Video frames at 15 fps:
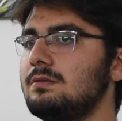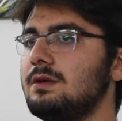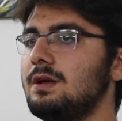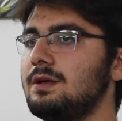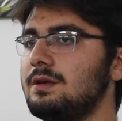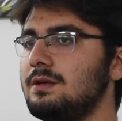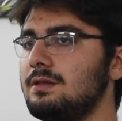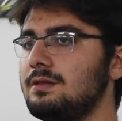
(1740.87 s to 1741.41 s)

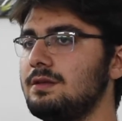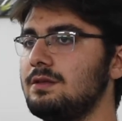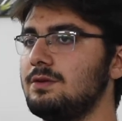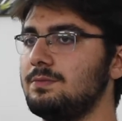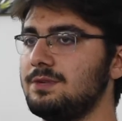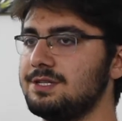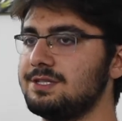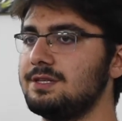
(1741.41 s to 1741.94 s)
I continued
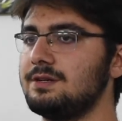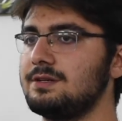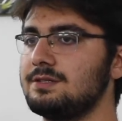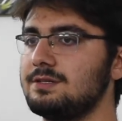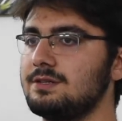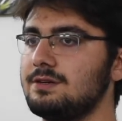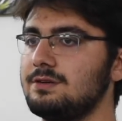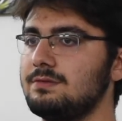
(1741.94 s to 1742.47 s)
my studies
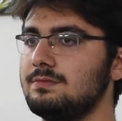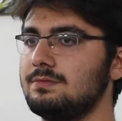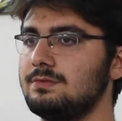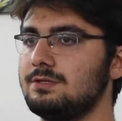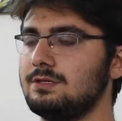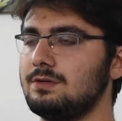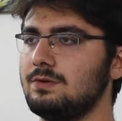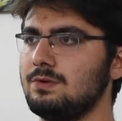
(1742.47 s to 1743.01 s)
here.
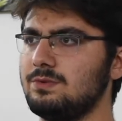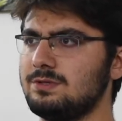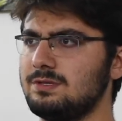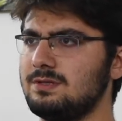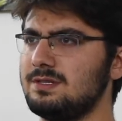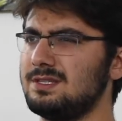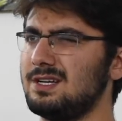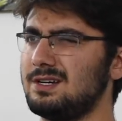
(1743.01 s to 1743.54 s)
So it was the
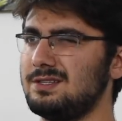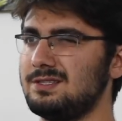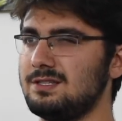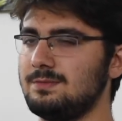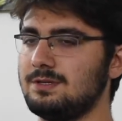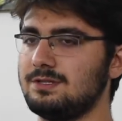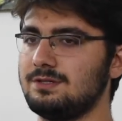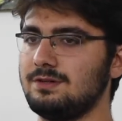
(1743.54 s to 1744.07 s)
second
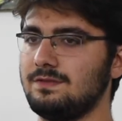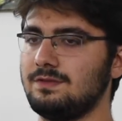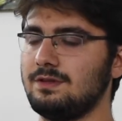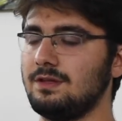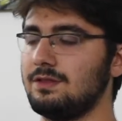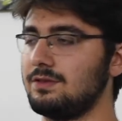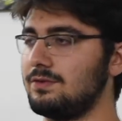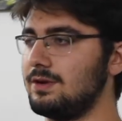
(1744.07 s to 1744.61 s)
semester of
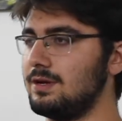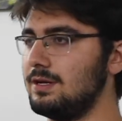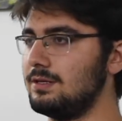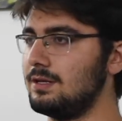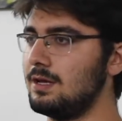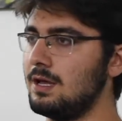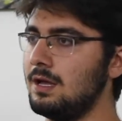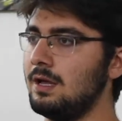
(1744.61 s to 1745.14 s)
10th grade.
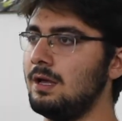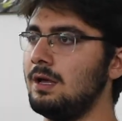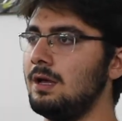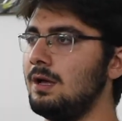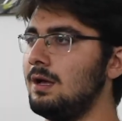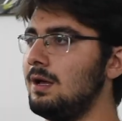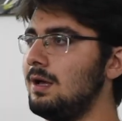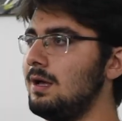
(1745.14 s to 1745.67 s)

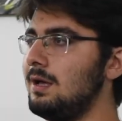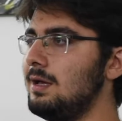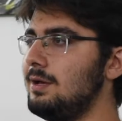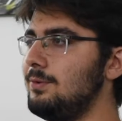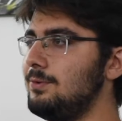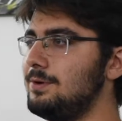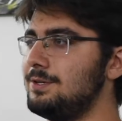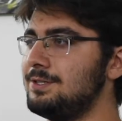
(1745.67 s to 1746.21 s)
It
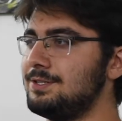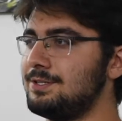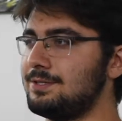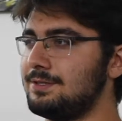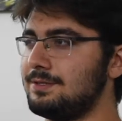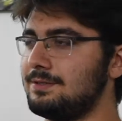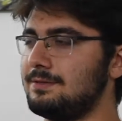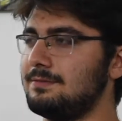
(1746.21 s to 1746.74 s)

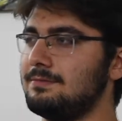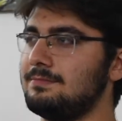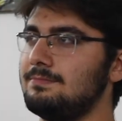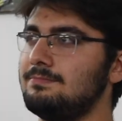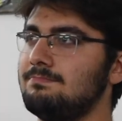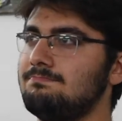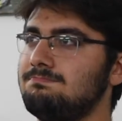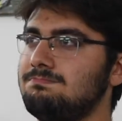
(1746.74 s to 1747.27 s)
was
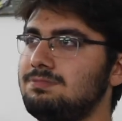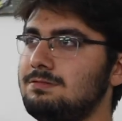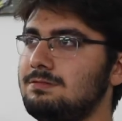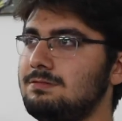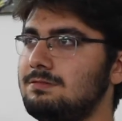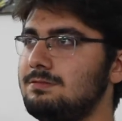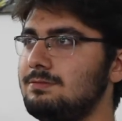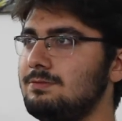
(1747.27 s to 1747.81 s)

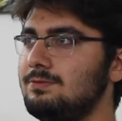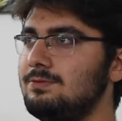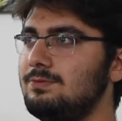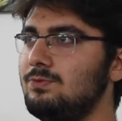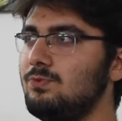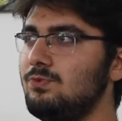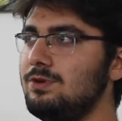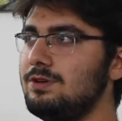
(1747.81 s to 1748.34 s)

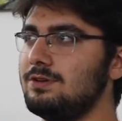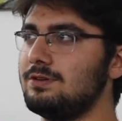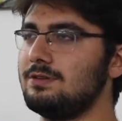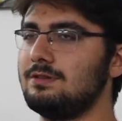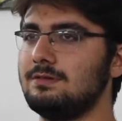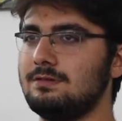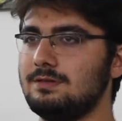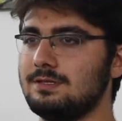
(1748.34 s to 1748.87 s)
weird, to
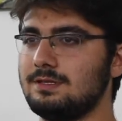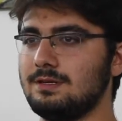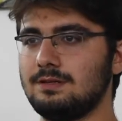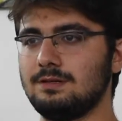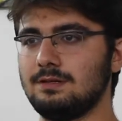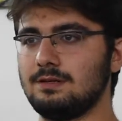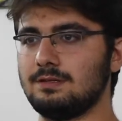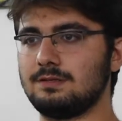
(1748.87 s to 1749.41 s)
say
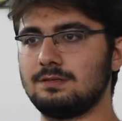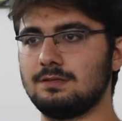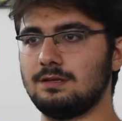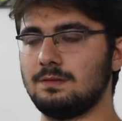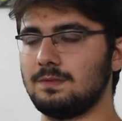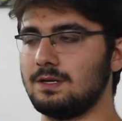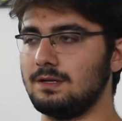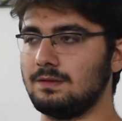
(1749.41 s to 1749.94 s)
the least. I
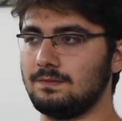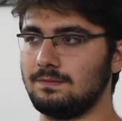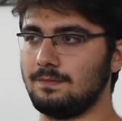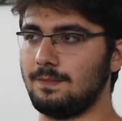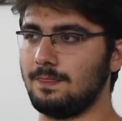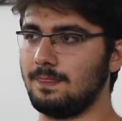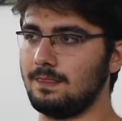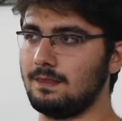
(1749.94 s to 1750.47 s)
mean,
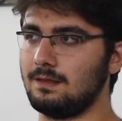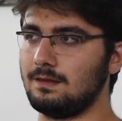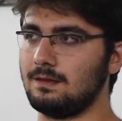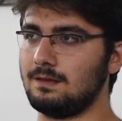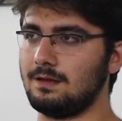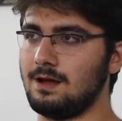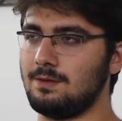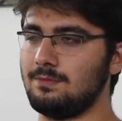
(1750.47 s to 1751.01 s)

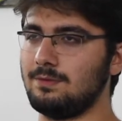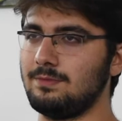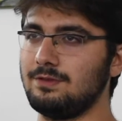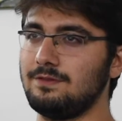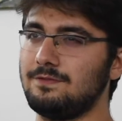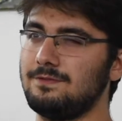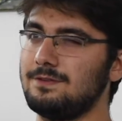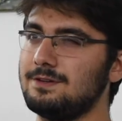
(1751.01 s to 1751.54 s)
I remember the
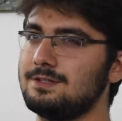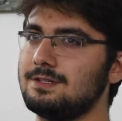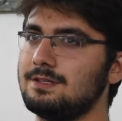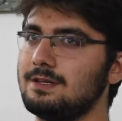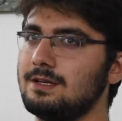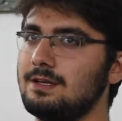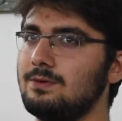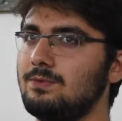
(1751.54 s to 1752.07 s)
first
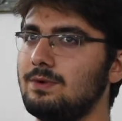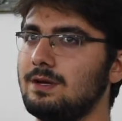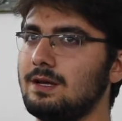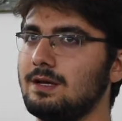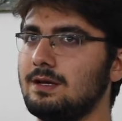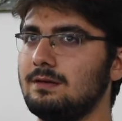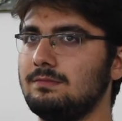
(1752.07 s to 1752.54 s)
day when I